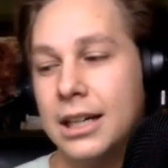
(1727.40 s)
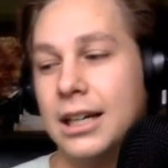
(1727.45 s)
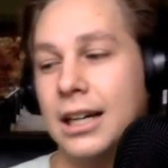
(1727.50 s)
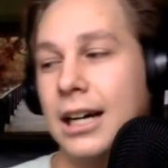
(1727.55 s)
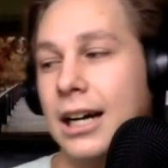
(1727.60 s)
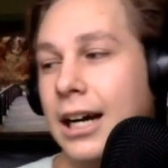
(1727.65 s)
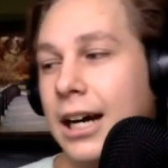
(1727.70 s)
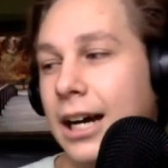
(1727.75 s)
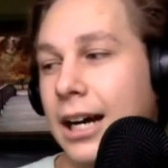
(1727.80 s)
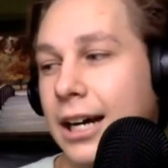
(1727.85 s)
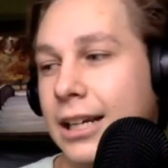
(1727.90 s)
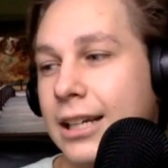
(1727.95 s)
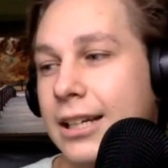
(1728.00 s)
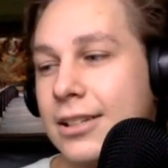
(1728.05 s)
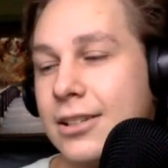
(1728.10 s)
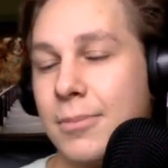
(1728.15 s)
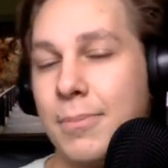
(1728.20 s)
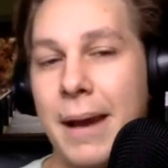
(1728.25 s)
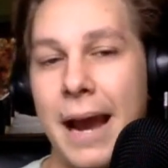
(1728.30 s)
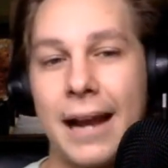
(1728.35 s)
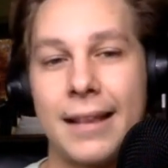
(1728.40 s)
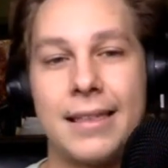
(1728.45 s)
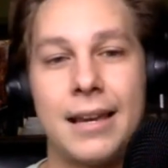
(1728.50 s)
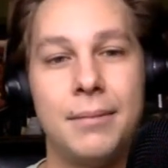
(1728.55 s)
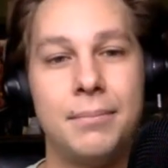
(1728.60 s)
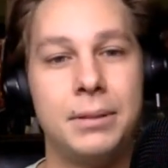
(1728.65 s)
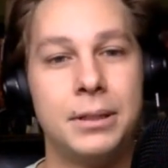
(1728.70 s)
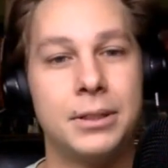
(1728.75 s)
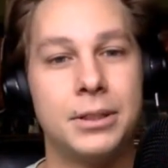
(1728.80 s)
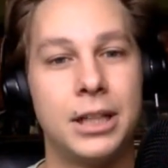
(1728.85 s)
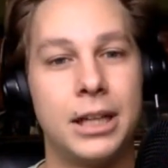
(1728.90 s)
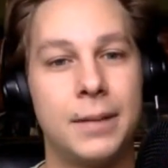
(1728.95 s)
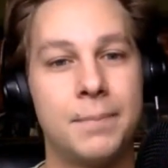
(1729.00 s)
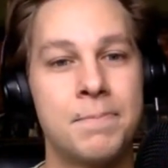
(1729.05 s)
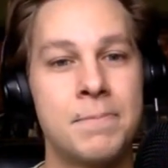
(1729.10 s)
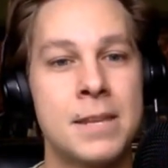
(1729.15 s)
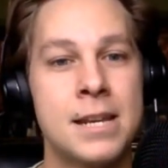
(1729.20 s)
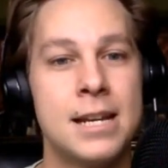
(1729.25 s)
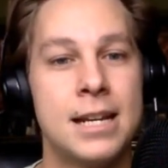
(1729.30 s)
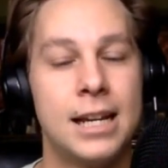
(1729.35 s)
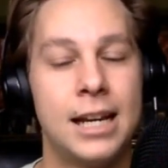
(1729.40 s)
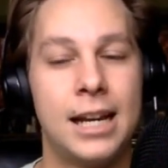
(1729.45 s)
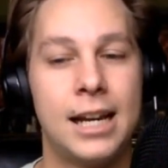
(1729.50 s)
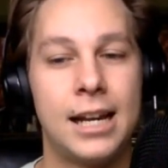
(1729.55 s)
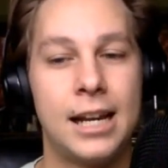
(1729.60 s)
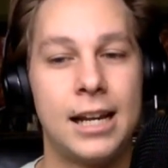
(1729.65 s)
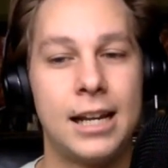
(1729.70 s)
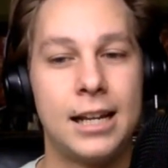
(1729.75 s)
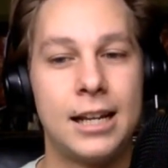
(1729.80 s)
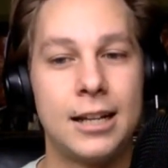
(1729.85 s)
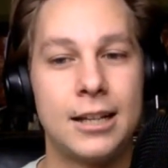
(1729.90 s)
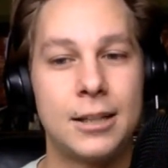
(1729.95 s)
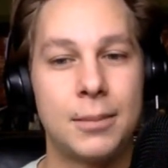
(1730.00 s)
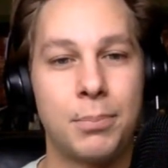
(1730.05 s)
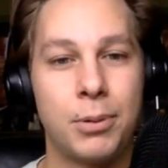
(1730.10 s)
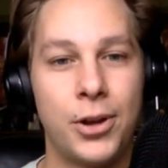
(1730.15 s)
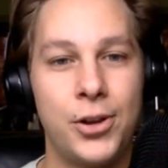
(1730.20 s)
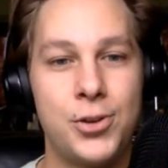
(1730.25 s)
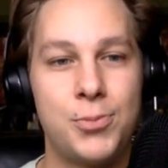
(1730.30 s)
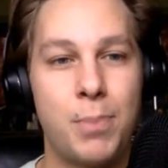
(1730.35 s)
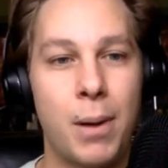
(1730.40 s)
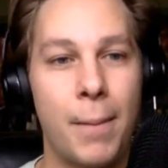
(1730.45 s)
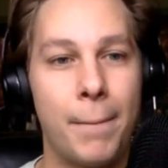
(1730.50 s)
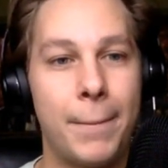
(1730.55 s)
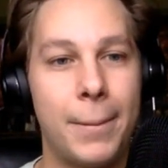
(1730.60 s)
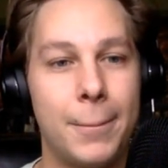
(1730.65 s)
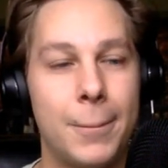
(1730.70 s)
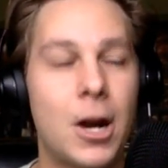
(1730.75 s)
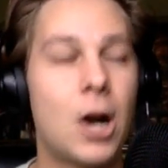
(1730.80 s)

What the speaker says: get to pack that building and get the place bumping.